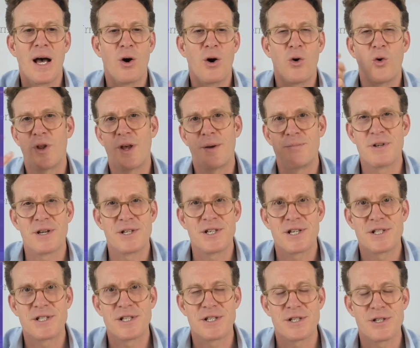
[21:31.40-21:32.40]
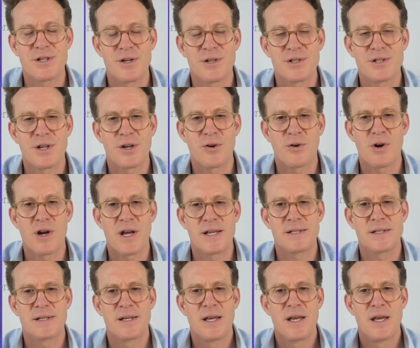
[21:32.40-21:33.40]
or their digestion's not so
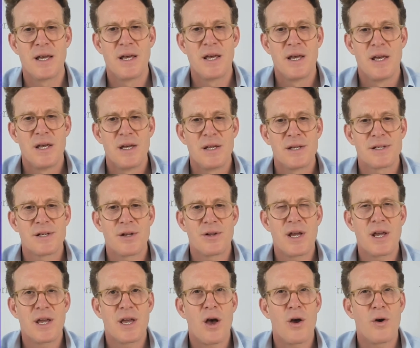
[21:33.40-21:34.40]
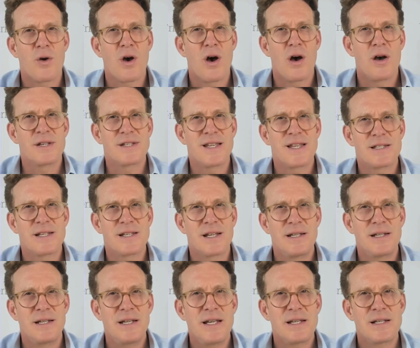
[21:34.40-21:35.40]
great. So there you go, guys. That's a
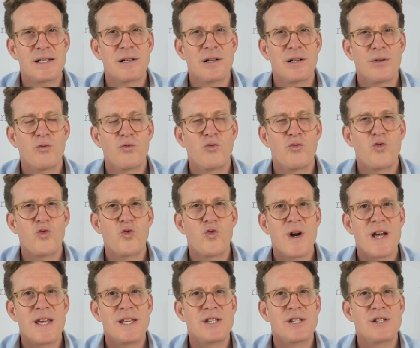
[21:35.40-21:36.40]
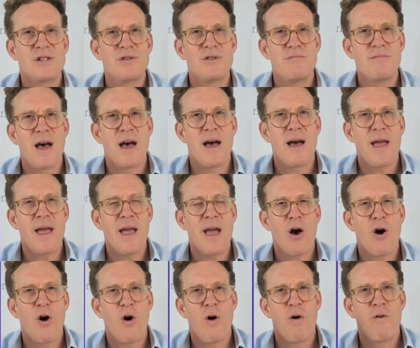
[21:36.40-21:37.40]
little
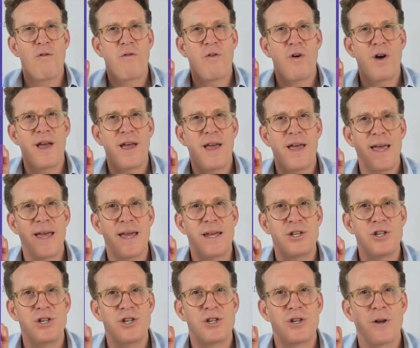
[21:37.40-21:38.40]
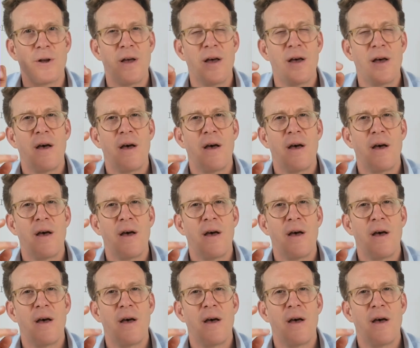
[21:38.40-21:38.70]
resume of itch.